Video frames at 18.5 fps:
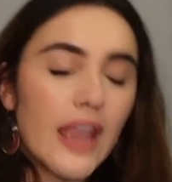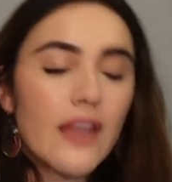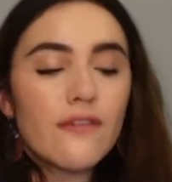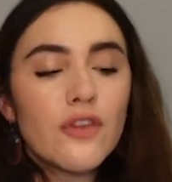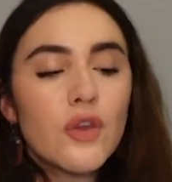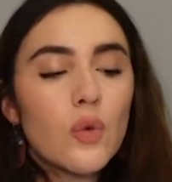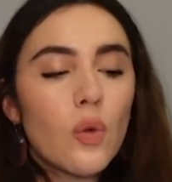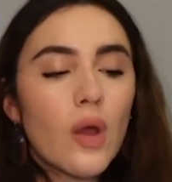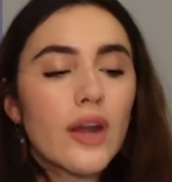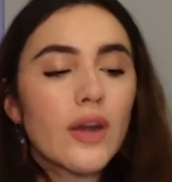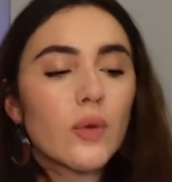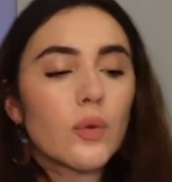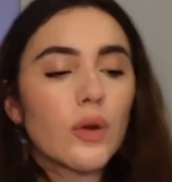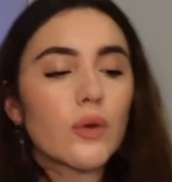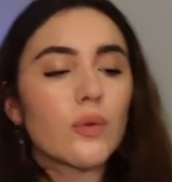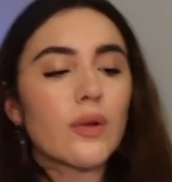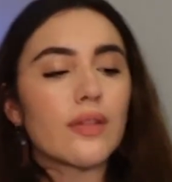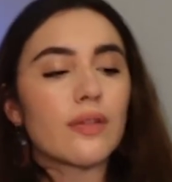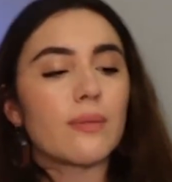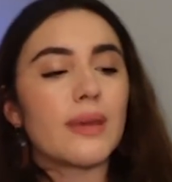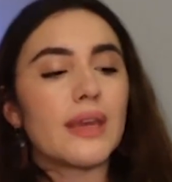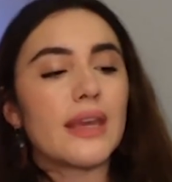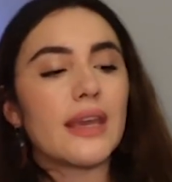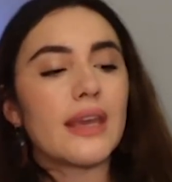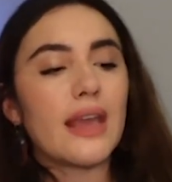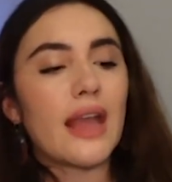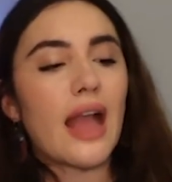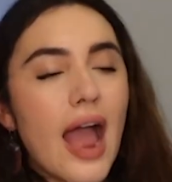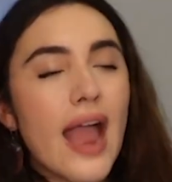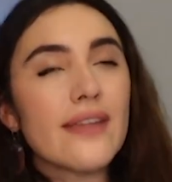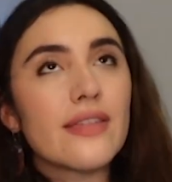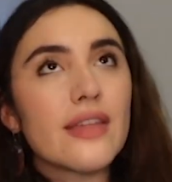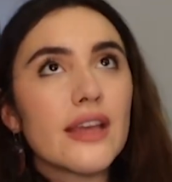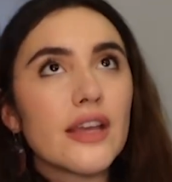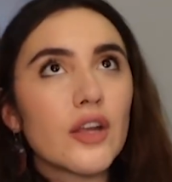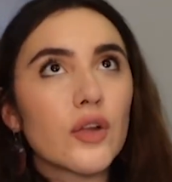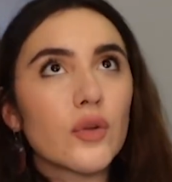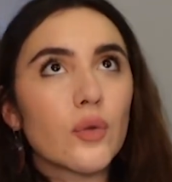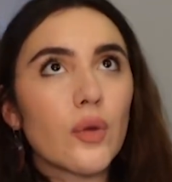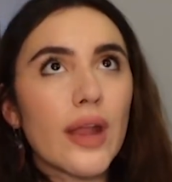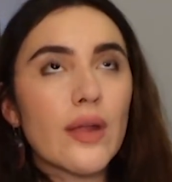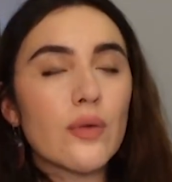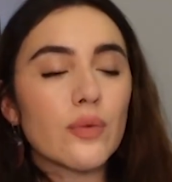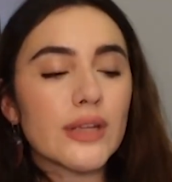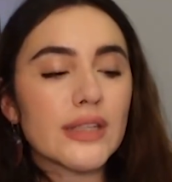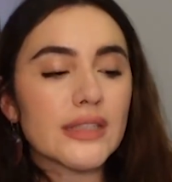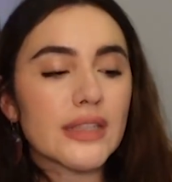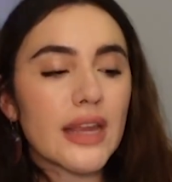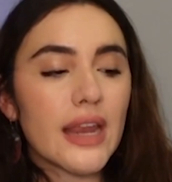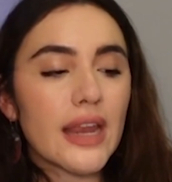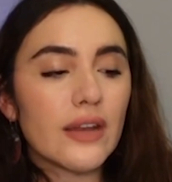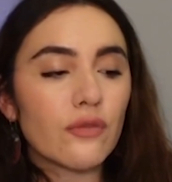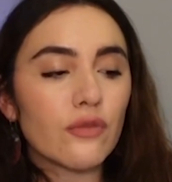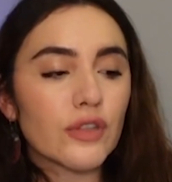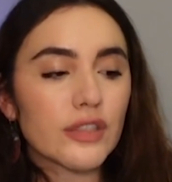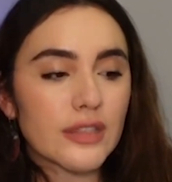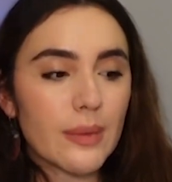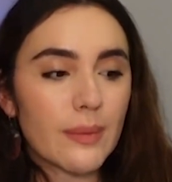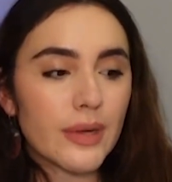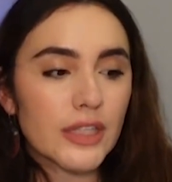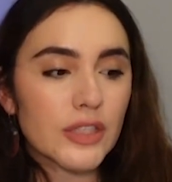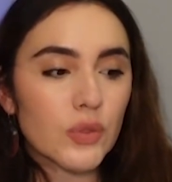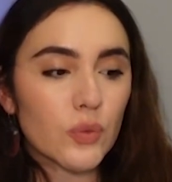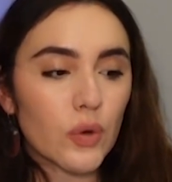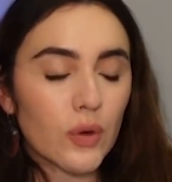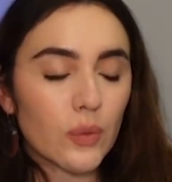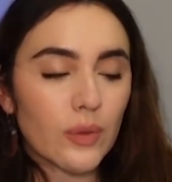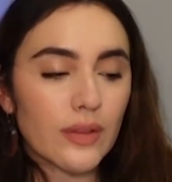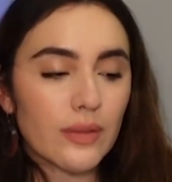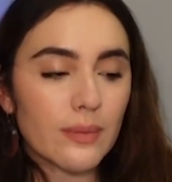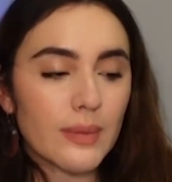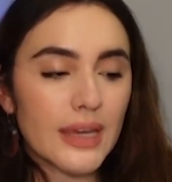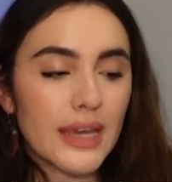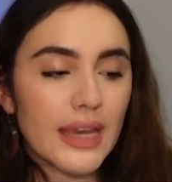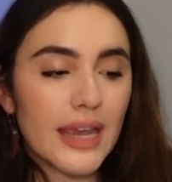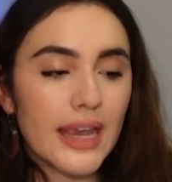If you want to work with me, I think a great reason for somebody to work with me